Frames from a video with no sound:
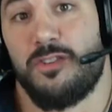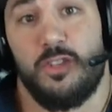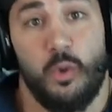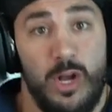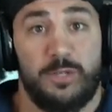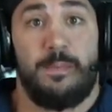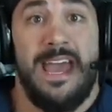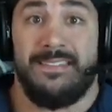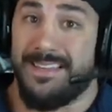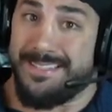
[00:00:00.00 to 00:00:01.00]
the Twitch
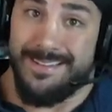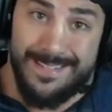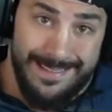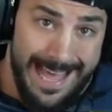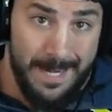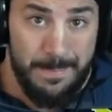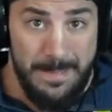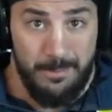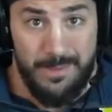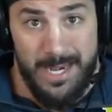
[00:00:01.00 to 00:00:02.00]
ban, listen, there's a lot of
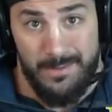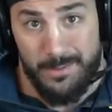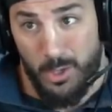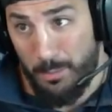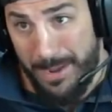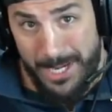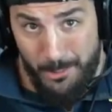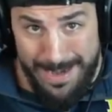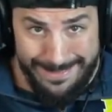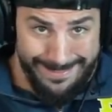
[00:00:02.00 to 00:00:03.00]
people there that don't make
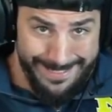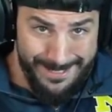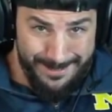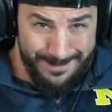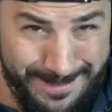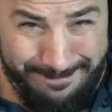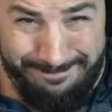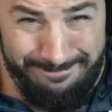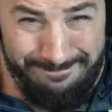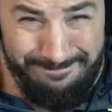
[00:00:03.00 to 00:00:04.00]
great
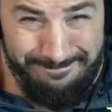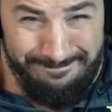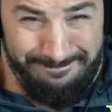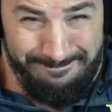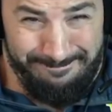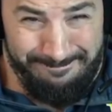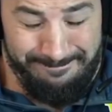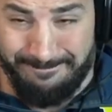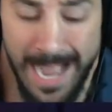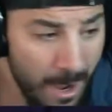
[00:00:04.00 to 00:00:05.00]

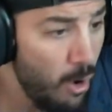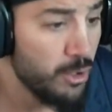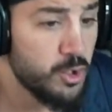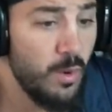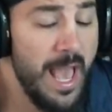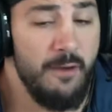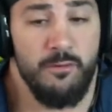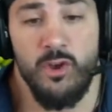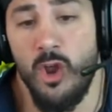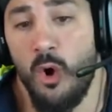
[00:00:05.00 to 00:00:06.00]
decisions. I also have
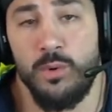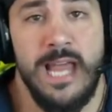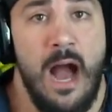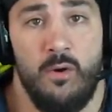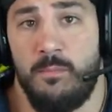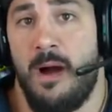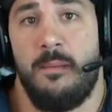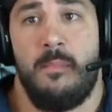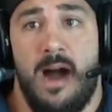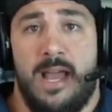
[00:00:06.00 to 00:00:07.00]
no doubt in my
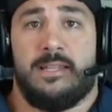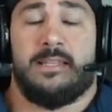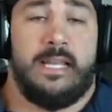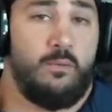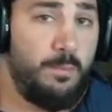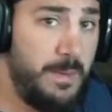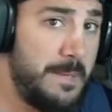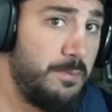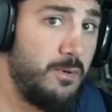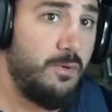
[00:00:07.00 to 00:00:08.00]
mind there were
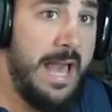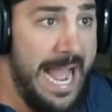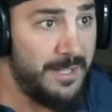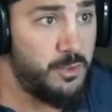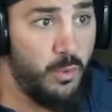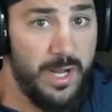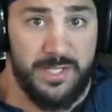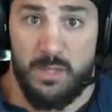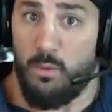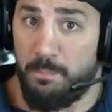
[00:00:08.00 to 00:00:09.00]
people at
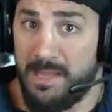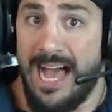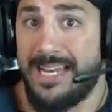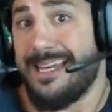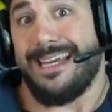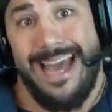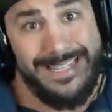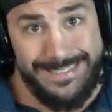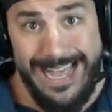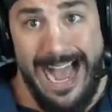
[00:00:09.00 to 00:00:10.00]
Twitch that were plotting
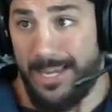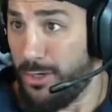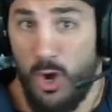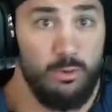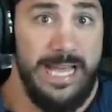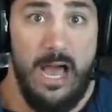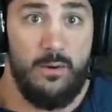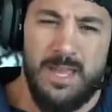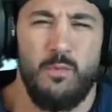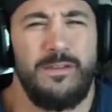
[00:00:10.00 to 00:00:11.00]
against Doc. No doubt.
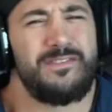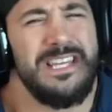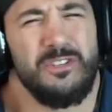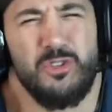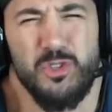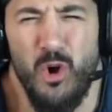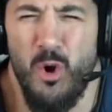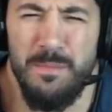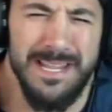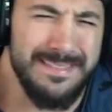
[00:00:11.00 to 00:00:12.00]
And we've seen
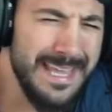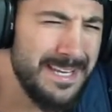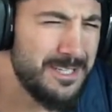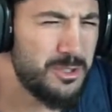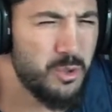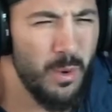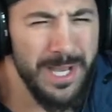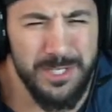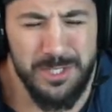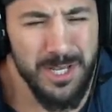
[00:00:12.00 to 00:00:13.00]
so many things at
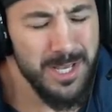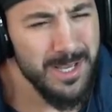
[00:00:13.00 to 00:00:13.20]
Twitch